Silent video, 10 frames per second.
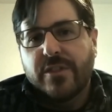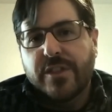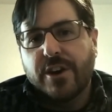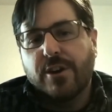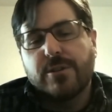
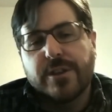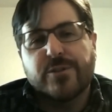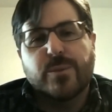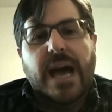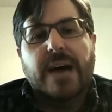the
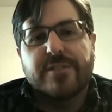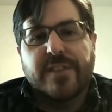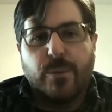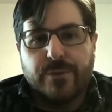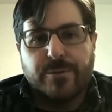earliest we have is
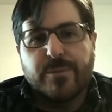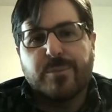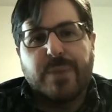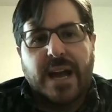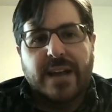that one from
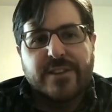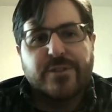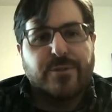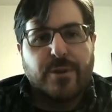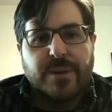Spain that's
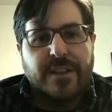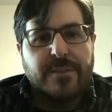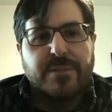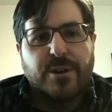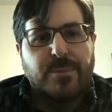from kind of the
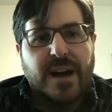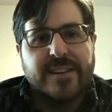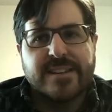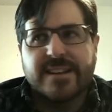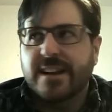middle
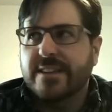Miocene.